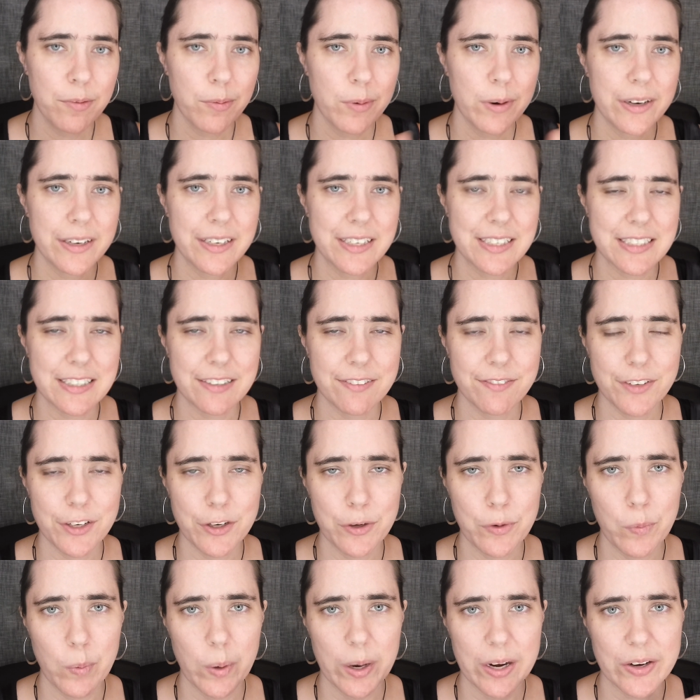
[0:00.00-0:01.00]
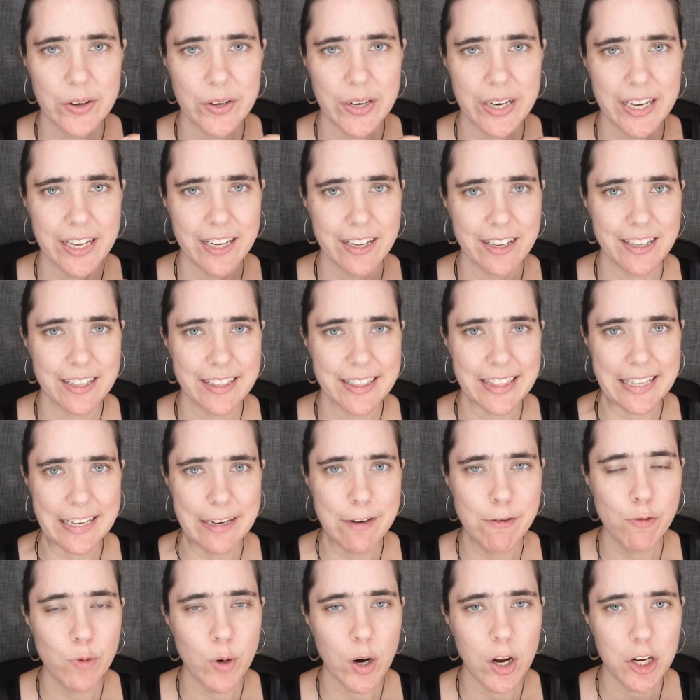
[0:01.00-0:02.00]
Whereas if you're wearing the
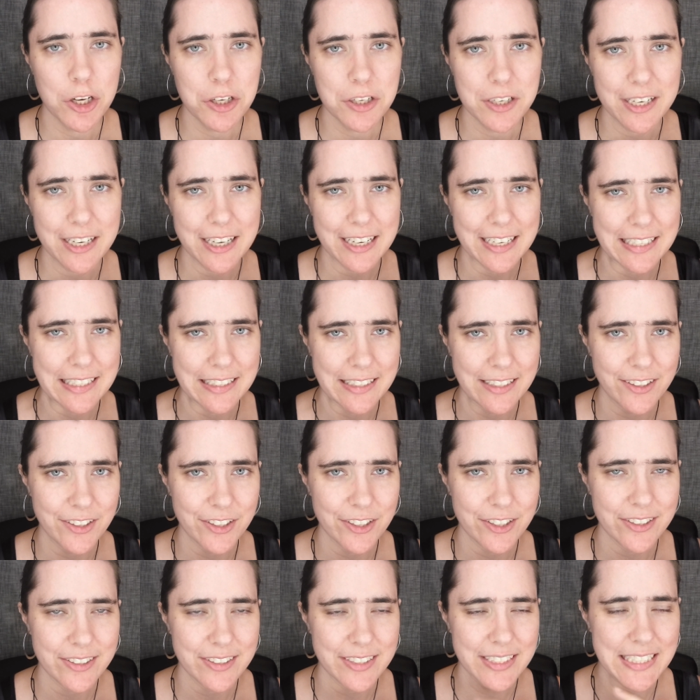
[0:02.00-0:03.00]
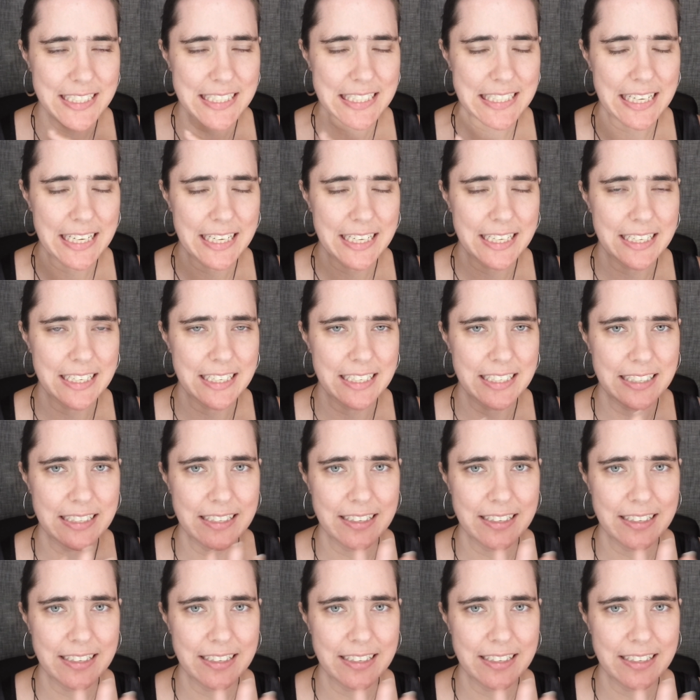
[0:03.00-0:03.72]
wrong colors, then